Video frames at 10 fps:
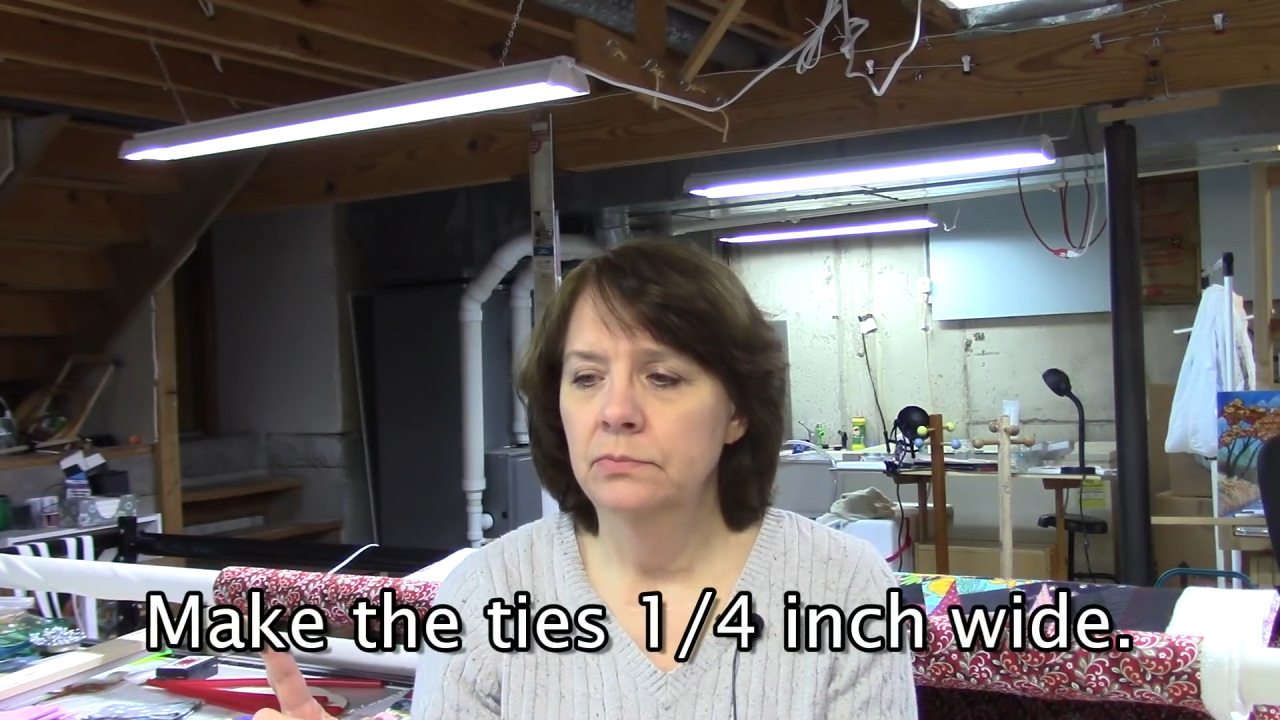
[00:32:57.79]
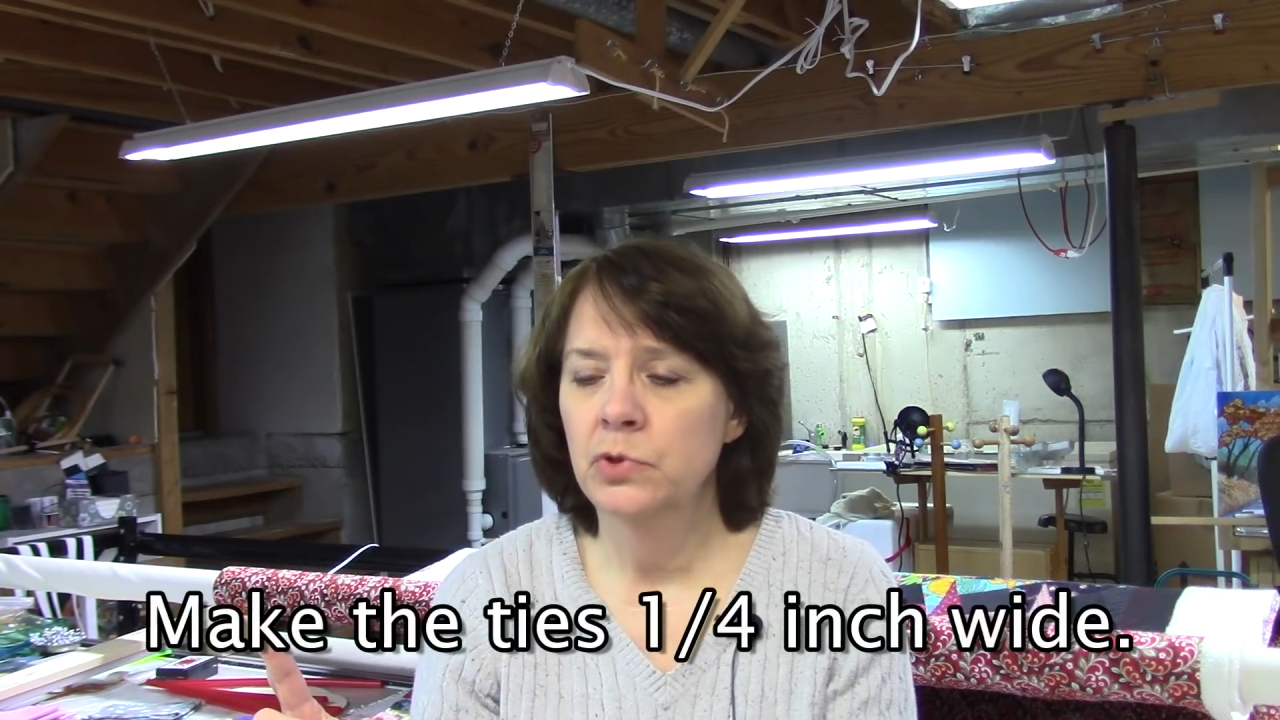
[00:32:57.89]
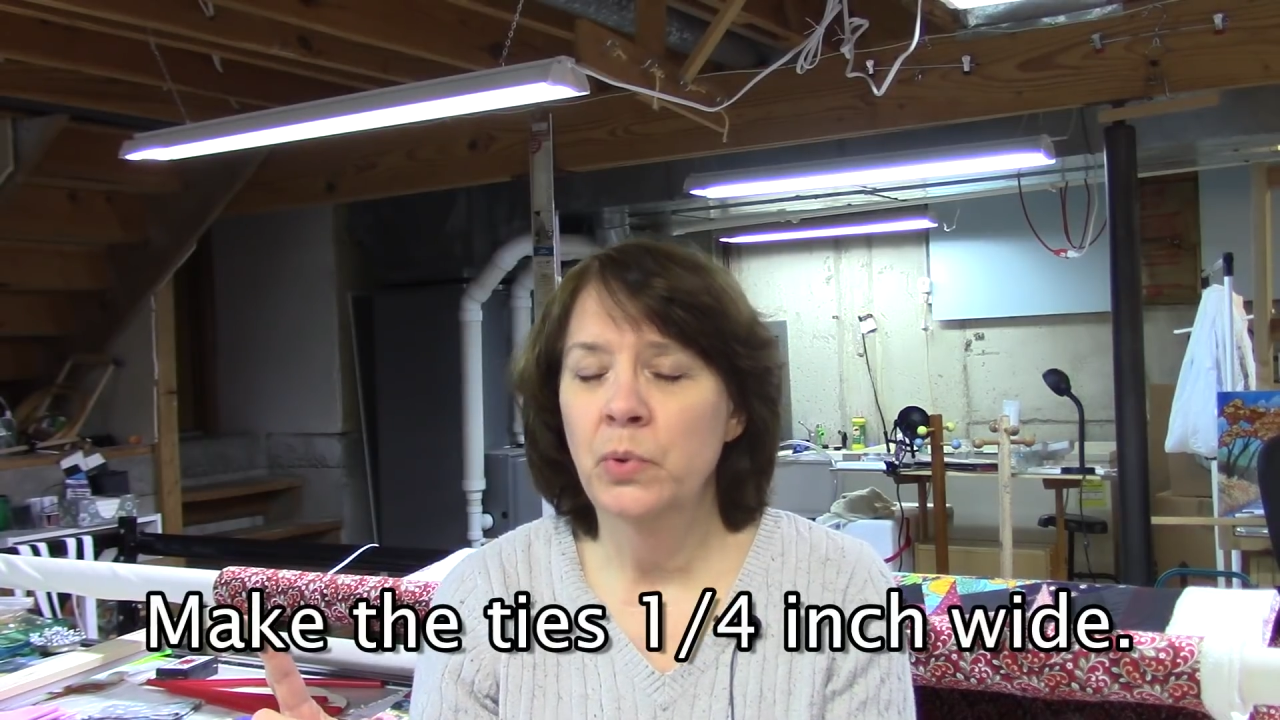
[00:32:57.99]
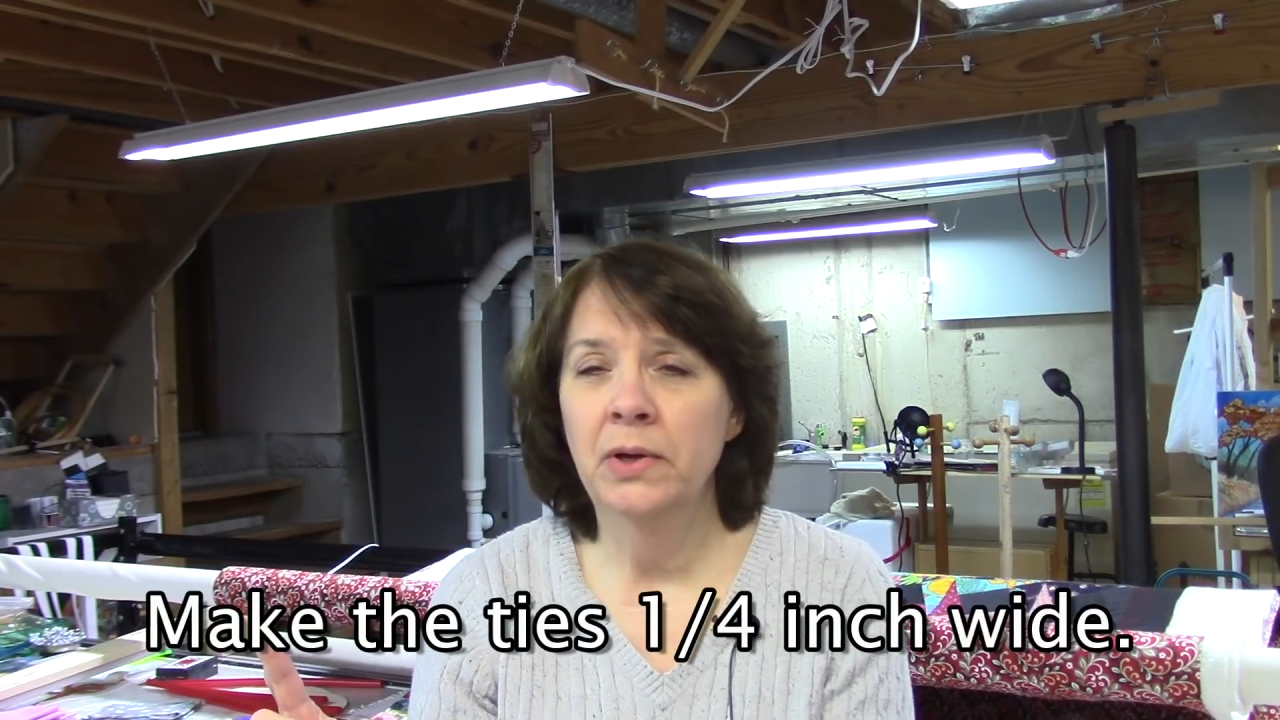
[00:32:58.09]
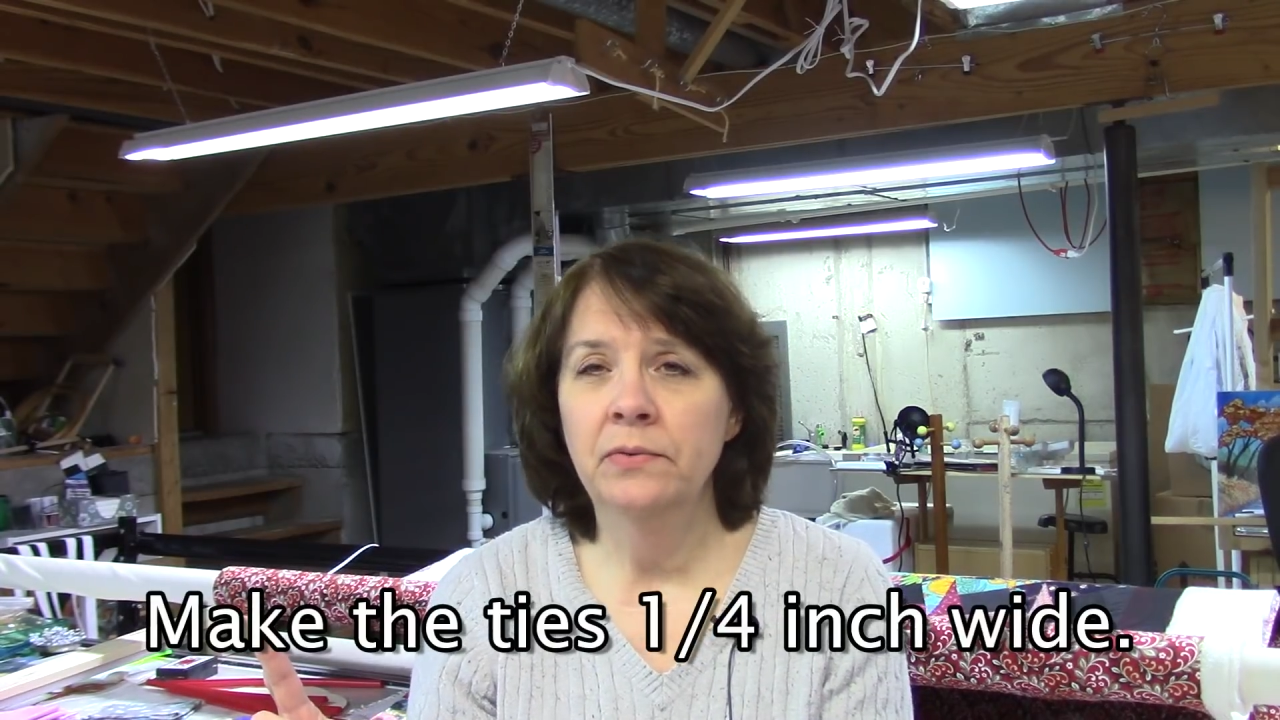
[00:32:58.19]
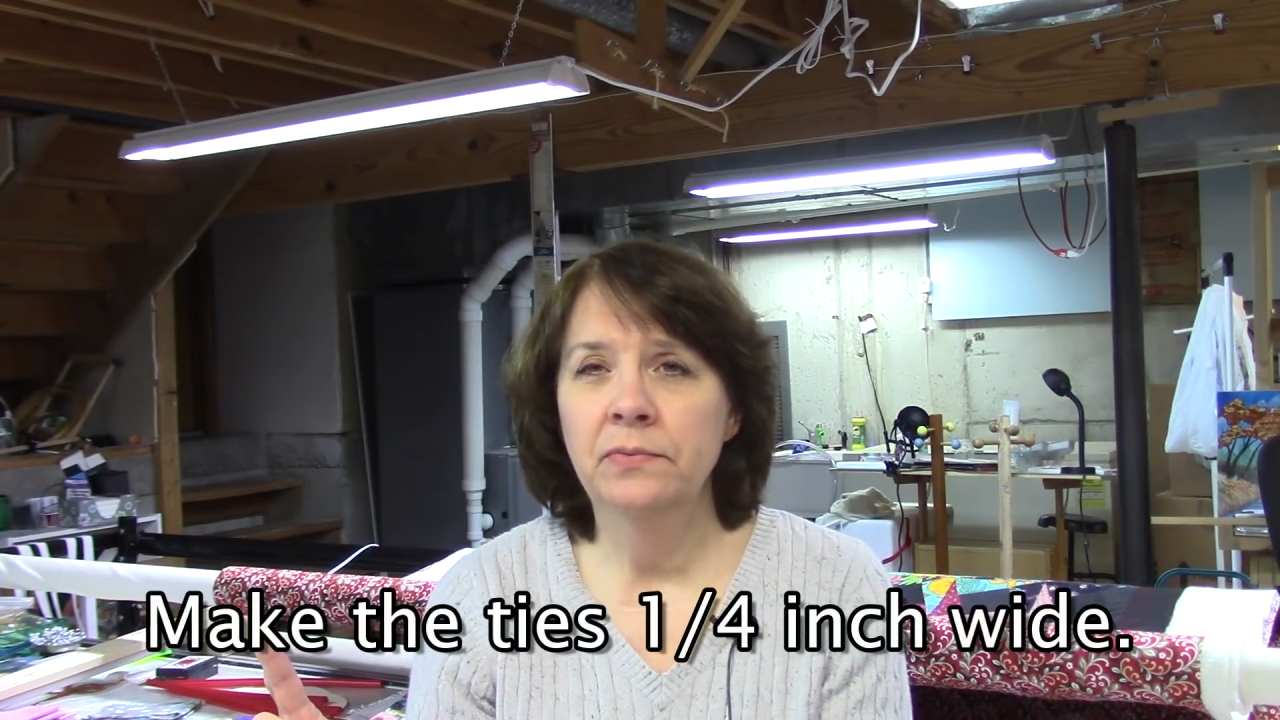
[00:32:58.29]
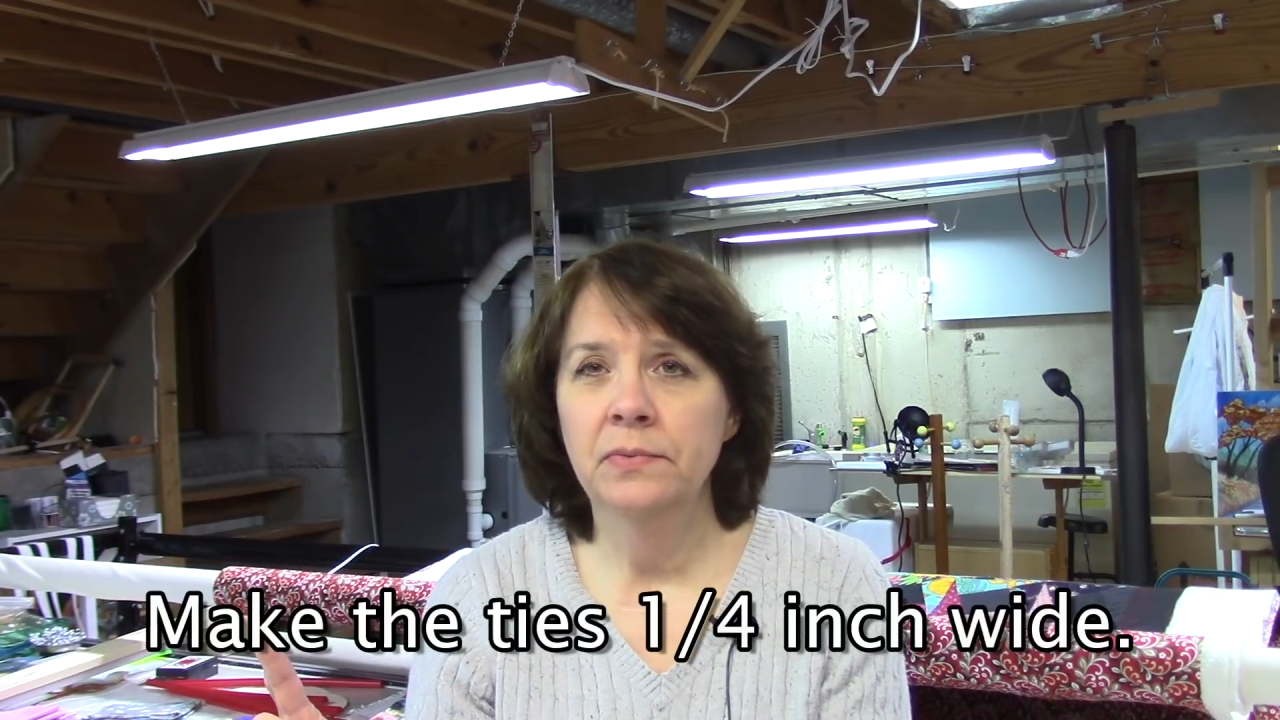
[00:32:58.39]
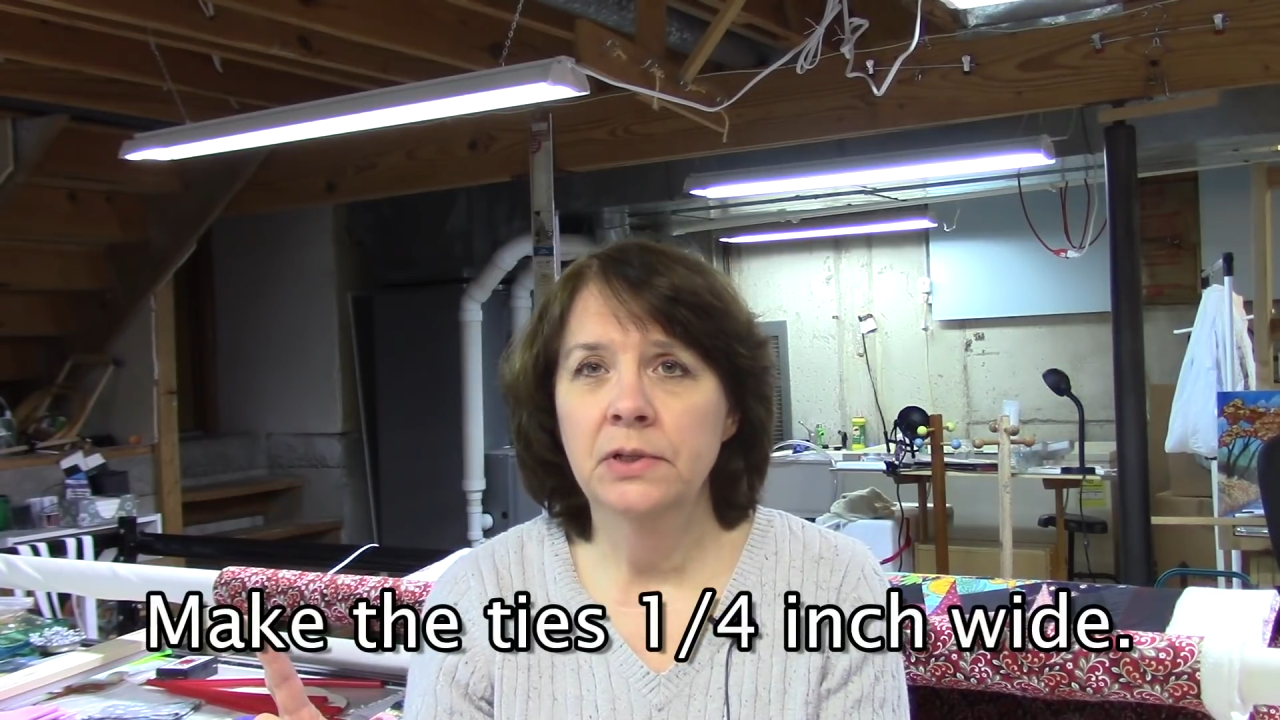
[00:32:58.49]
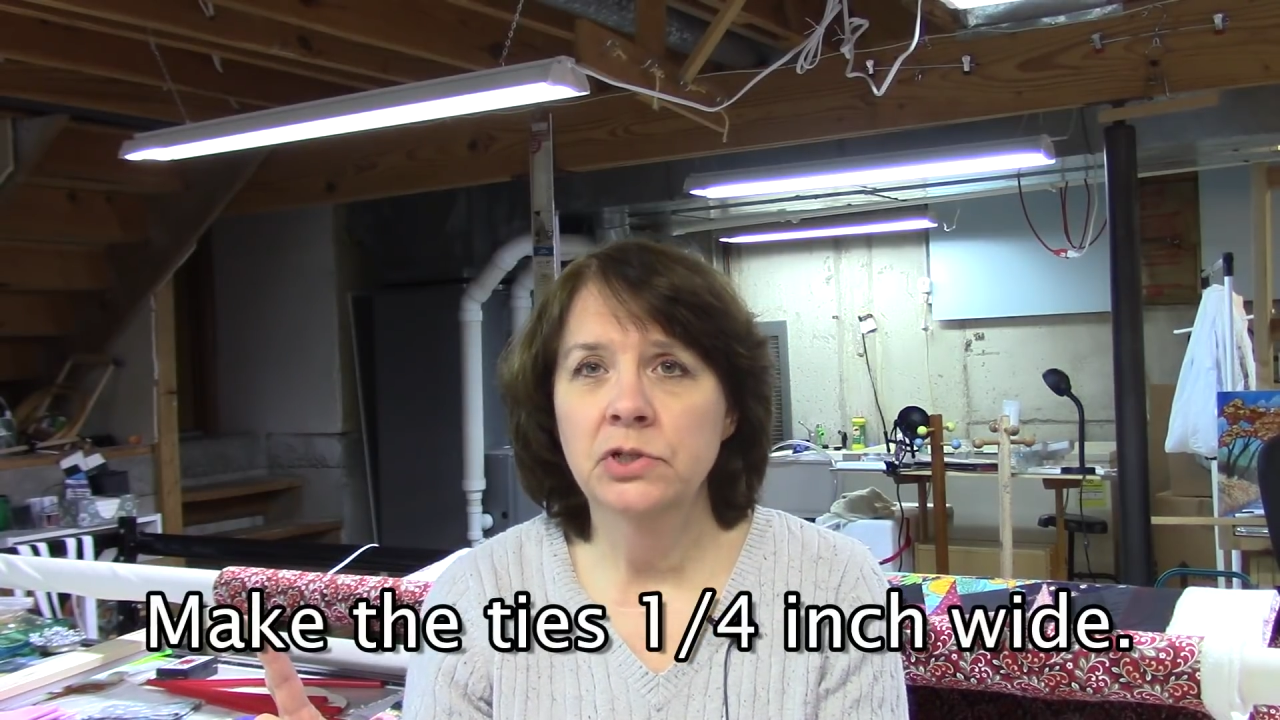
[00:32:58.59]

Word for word: 12